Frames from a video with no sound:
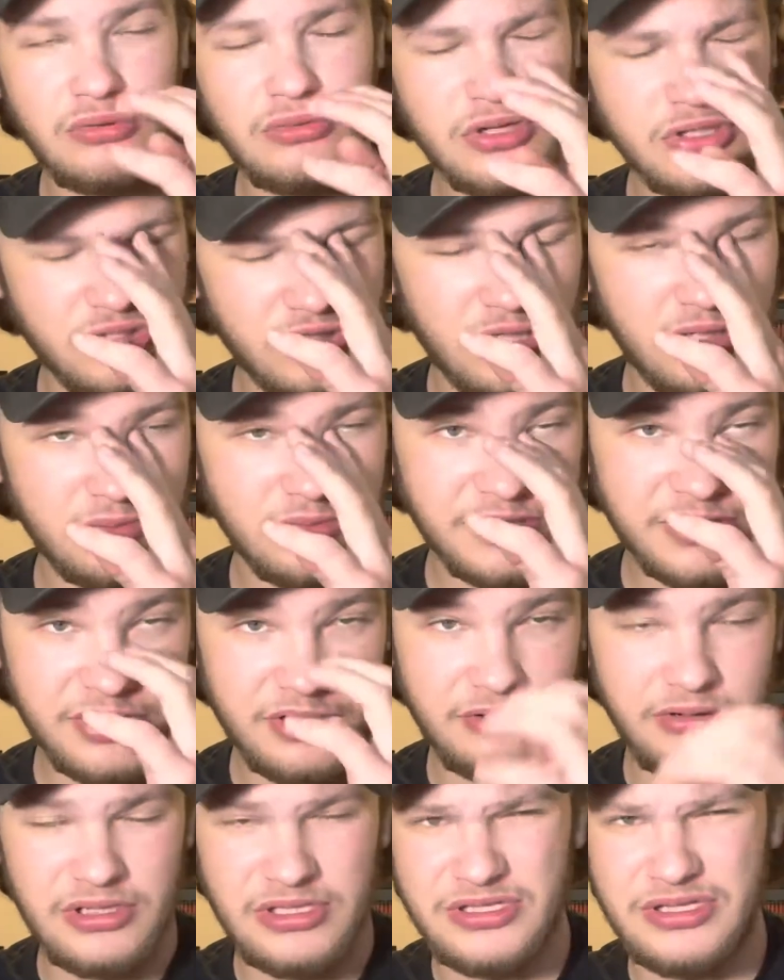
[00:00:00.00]
Jump
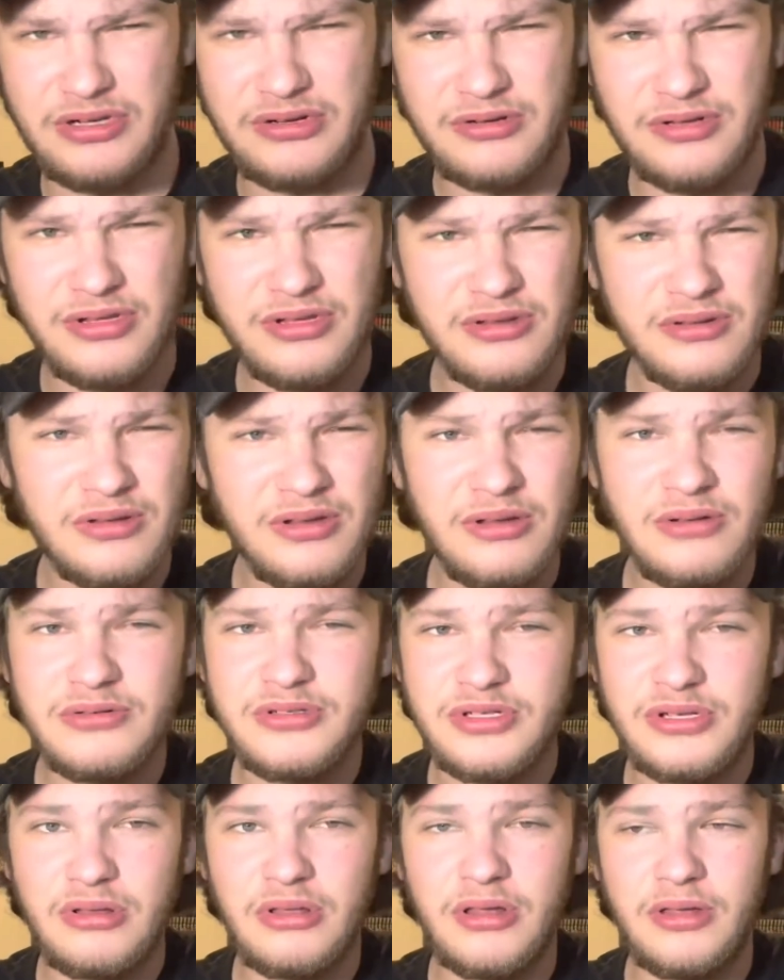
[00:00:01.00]
series are
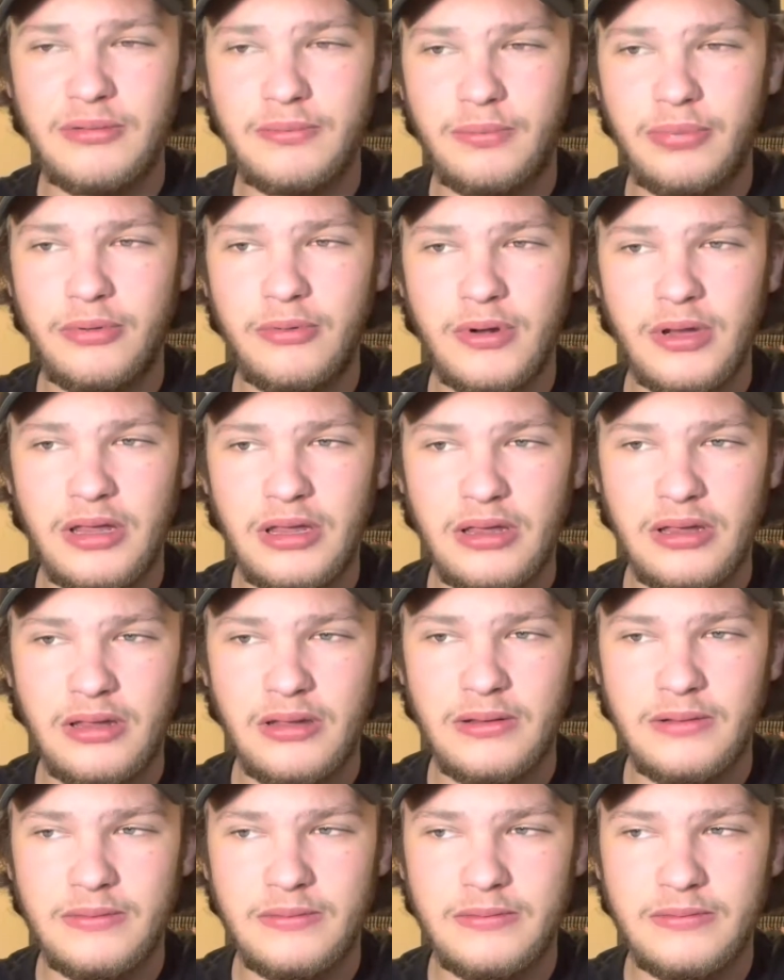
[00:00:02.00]
usually
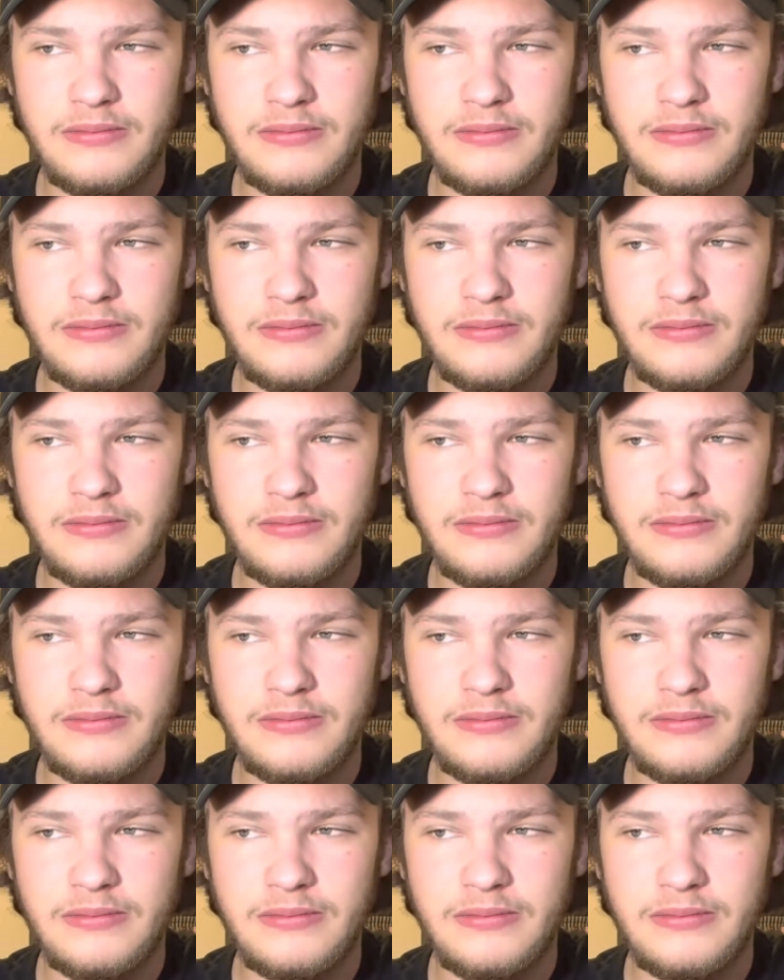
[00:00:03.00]
pretty